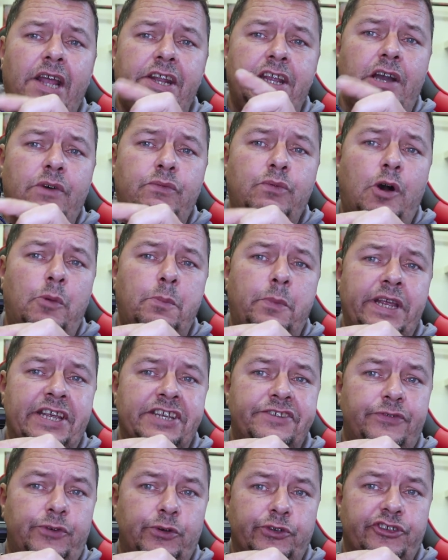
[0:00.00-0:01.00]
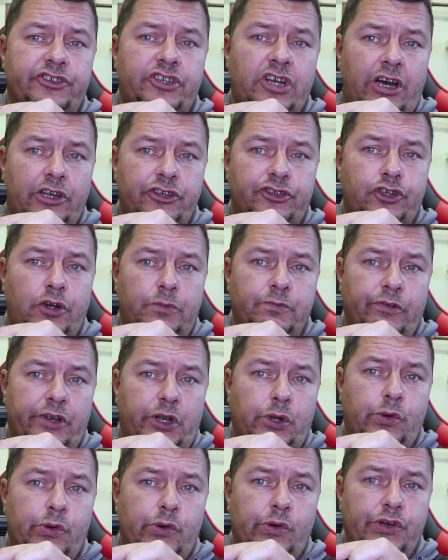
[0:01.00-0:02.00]
The other one is for start, stop
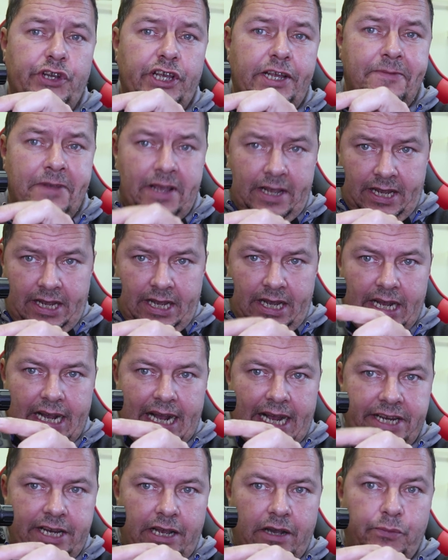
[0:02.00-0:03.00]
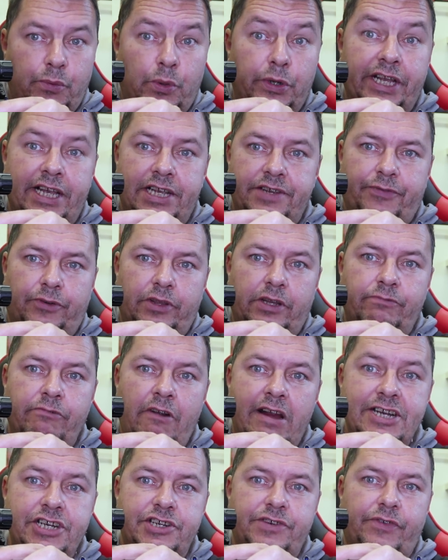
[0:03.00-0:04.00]
recording. And the other one is for the
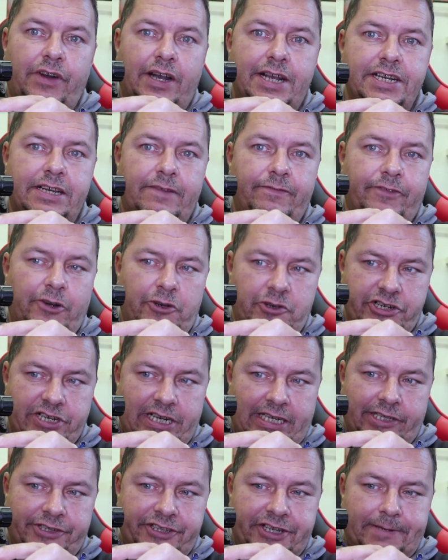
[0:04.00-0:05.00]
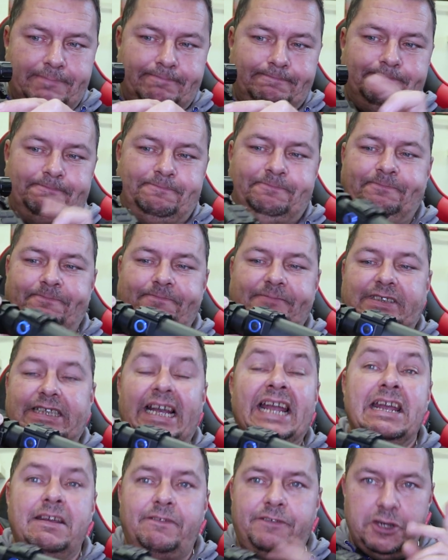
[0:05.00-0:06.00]
range finding functionality,
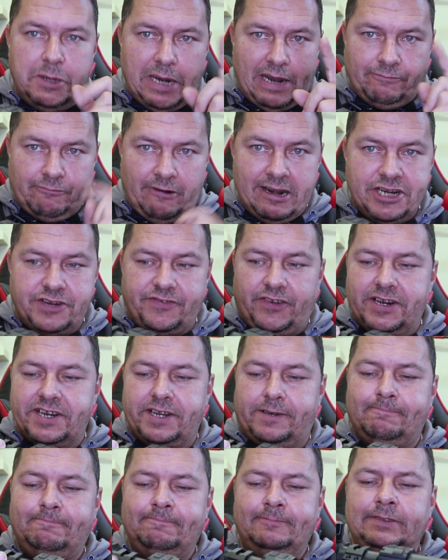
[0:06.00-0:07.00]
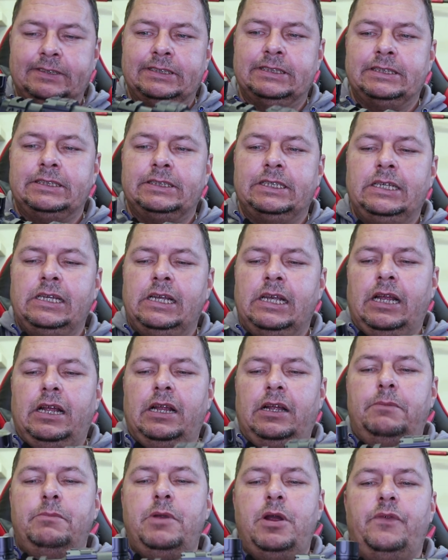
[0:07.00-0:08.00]
if you have rangefinder.
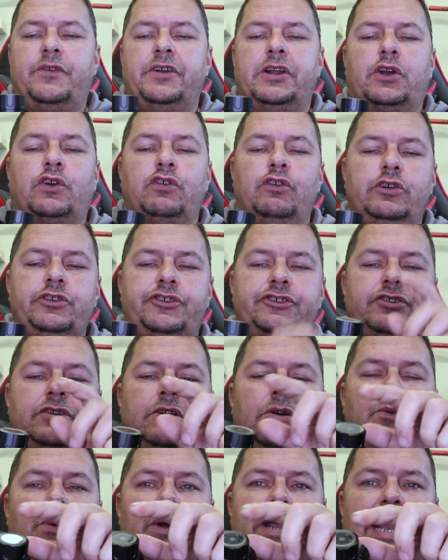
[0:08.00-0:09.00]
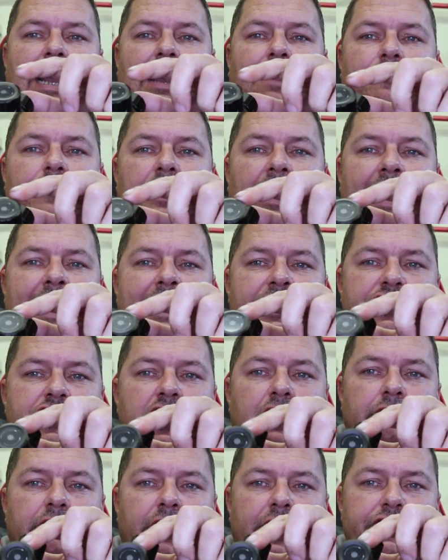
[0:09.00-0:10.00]
Moving across, we have a
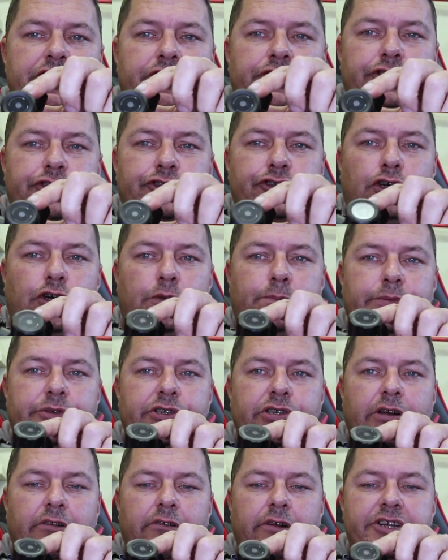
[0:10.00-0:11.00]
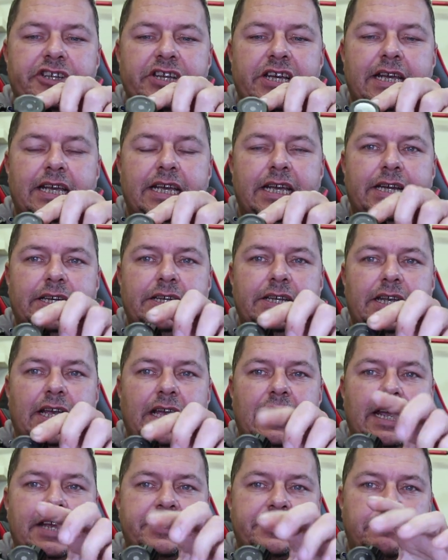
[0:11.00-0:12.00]
turret. The top turret here
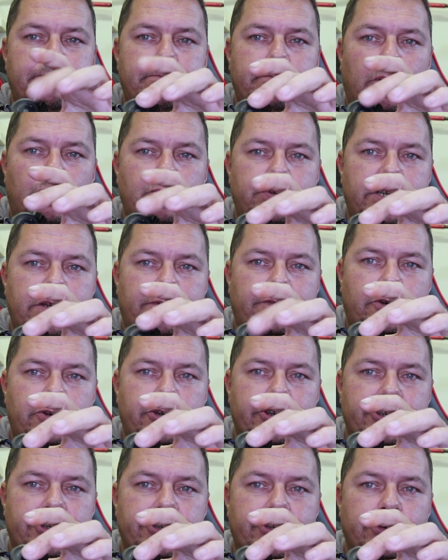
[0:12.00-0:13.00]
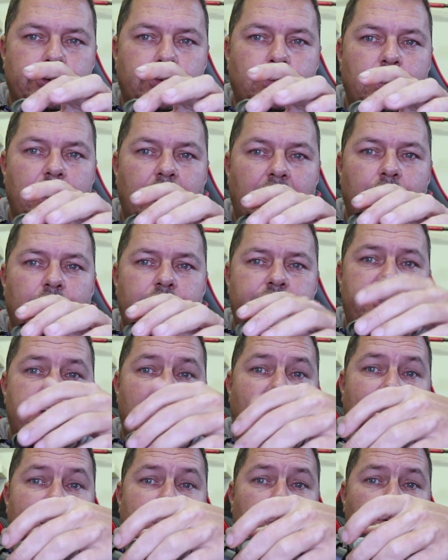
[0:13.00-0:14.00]
is a multifunctional
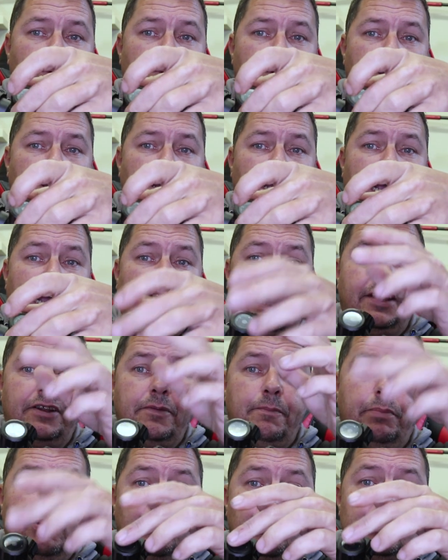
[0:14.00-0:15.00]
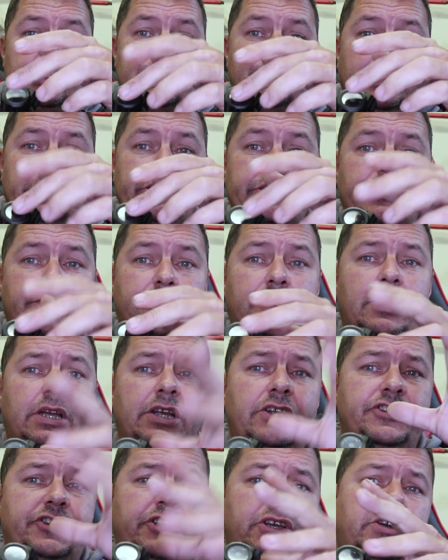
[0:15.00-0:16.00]
dial and push button.
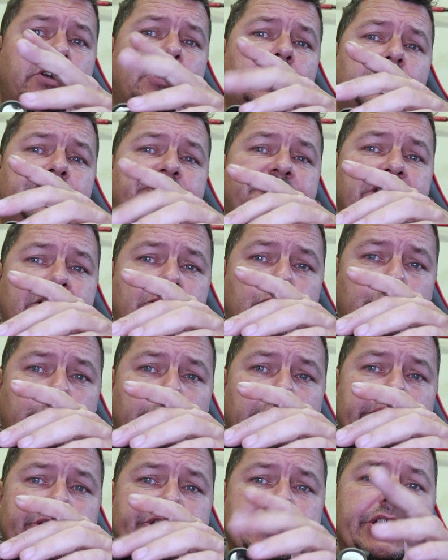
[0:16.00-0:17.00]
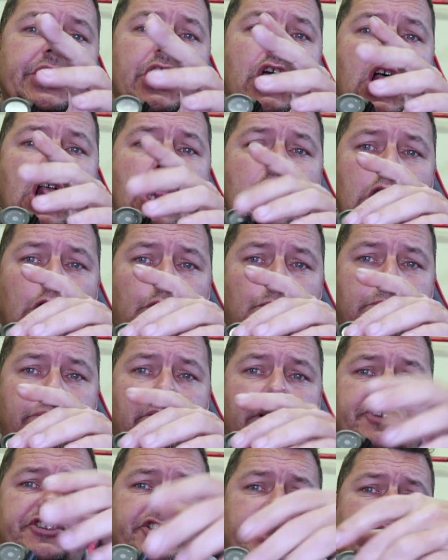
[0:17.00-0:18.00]
So you can single press it, long
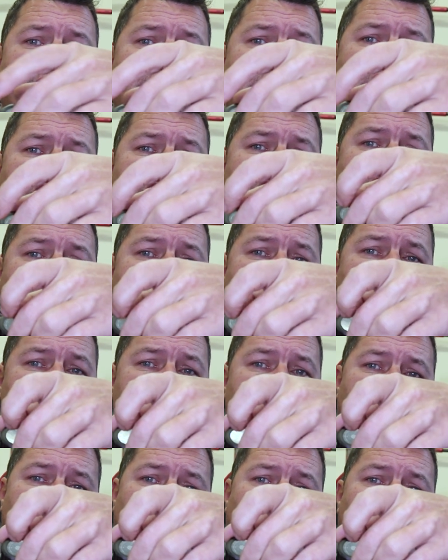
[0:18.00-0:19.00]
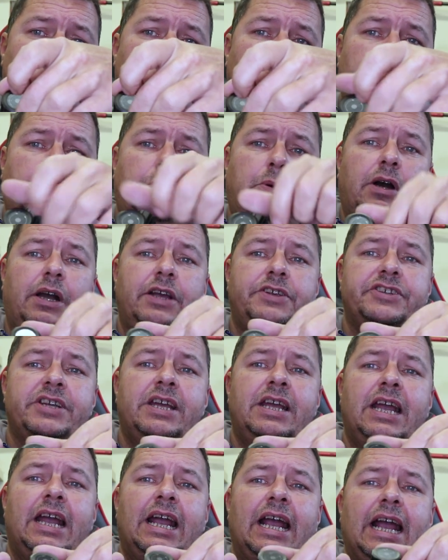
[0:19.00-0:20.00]
press it, turn the dial clockwise,
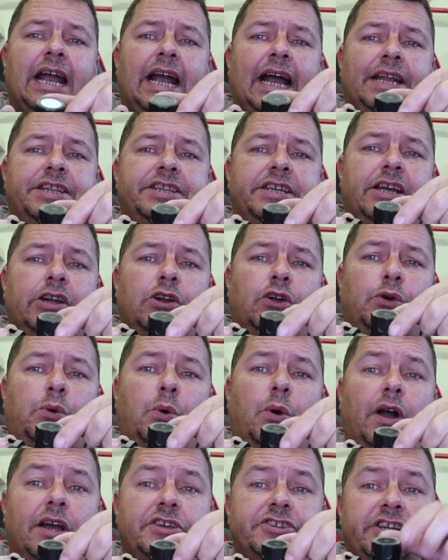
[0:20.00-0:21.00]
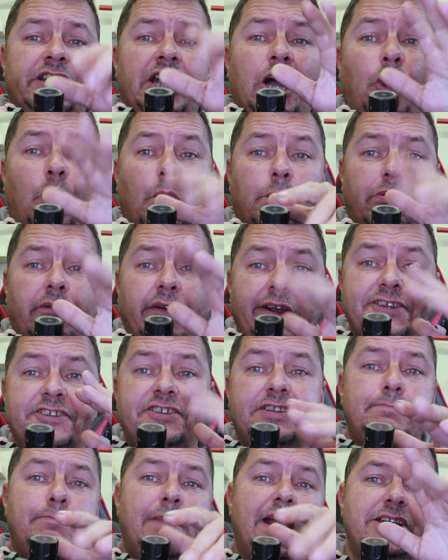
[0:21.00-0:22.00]
anti-clockwise, and it
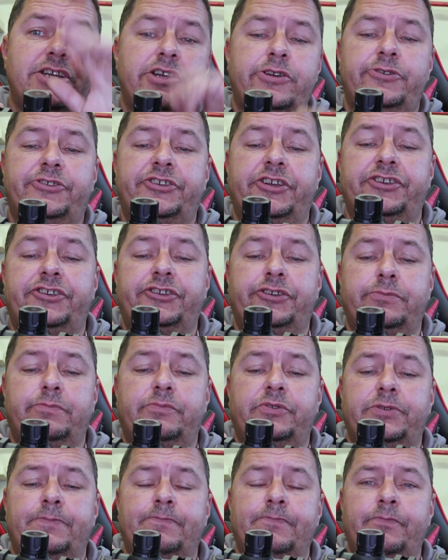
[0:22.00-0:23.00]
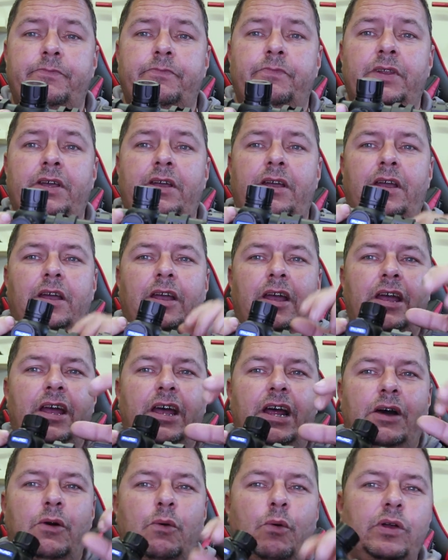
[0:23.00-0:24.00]
operates the menu systems.
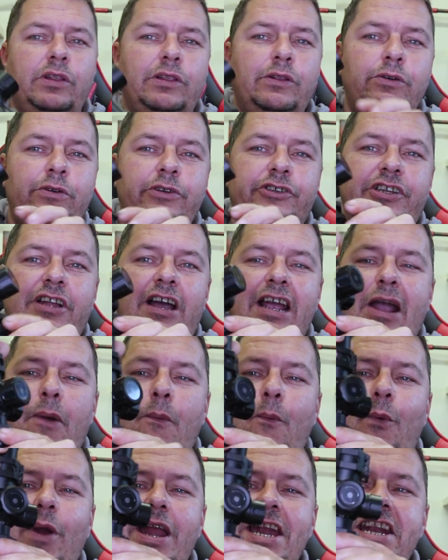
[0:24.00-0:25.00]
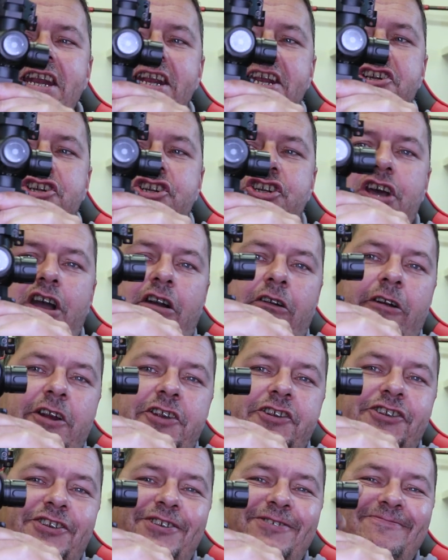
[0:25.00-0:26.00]
What looks like windage
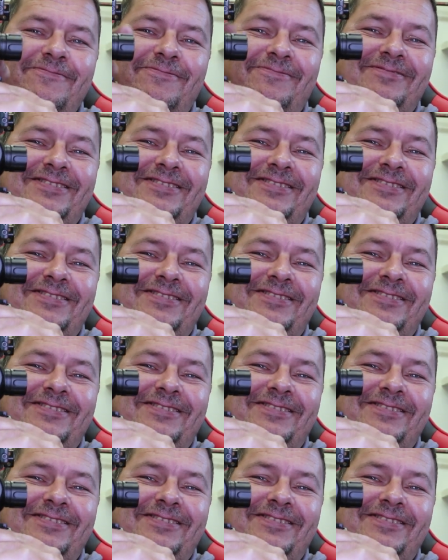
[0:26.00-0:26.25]
turrets,